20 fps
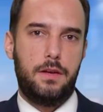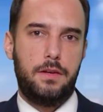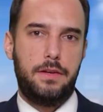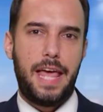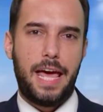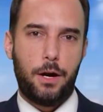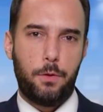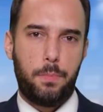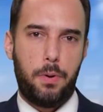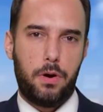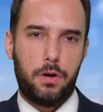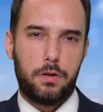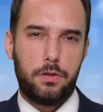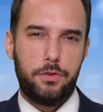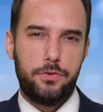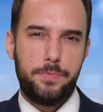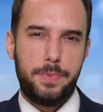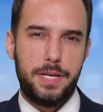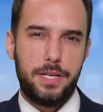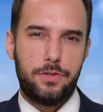
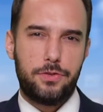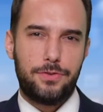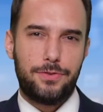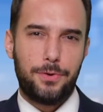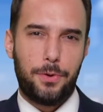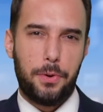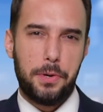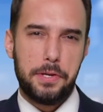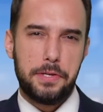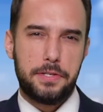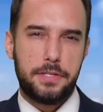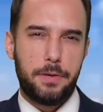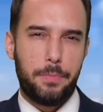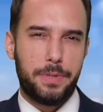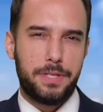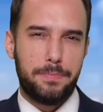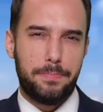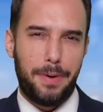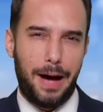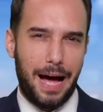Nanoparticles being stored in
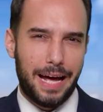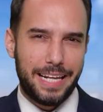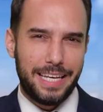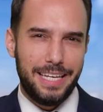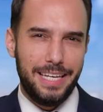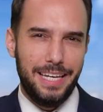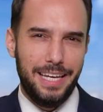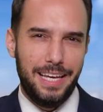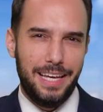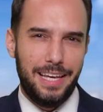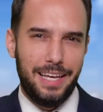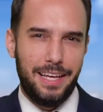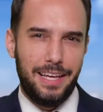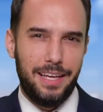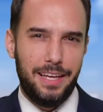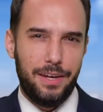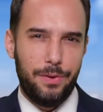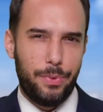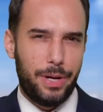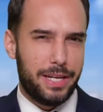someone's body?
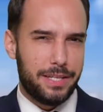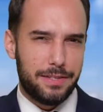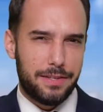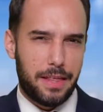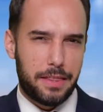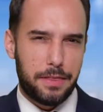Wait, isn't